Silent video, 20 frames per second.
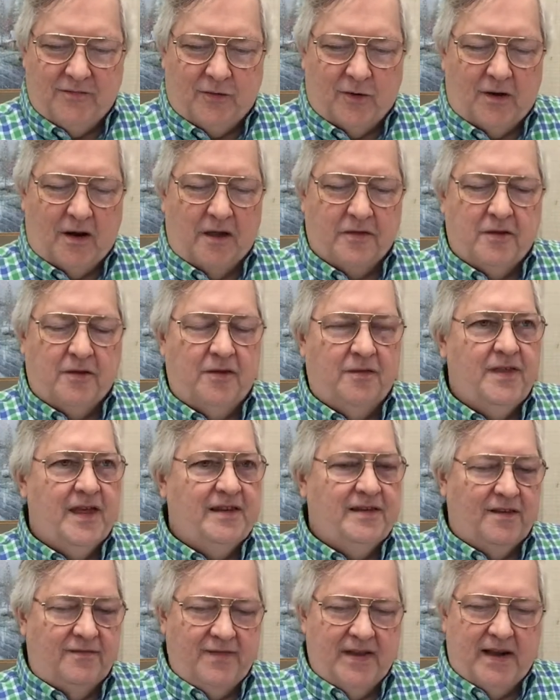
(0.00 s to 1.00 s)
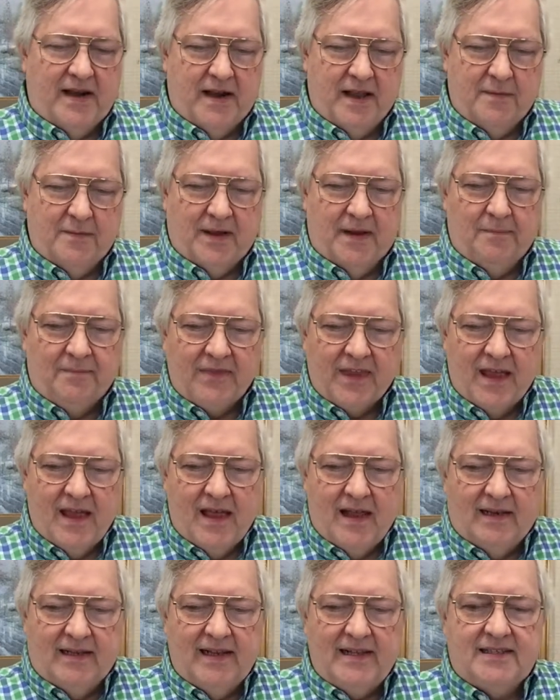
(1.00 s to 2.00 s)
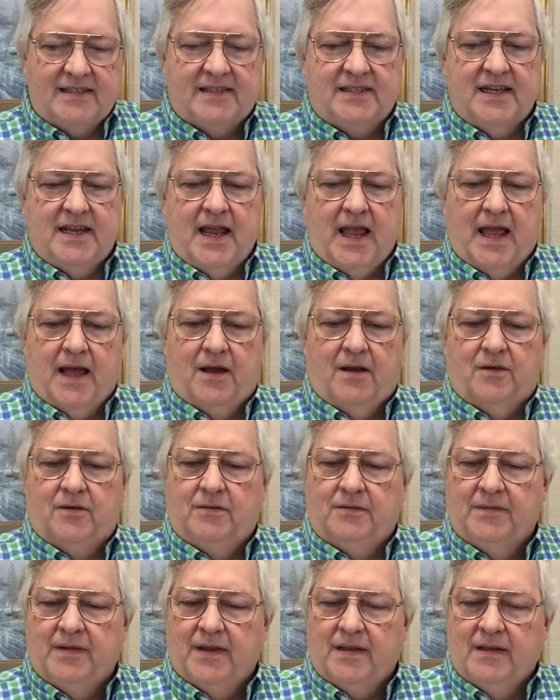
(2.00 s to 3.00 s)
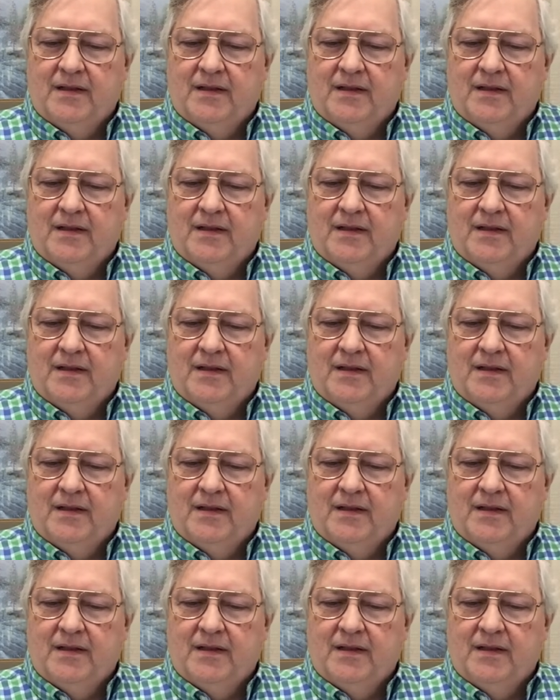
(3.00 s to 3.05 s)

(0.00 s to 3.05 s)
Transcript: for other than divinity. But let's see how,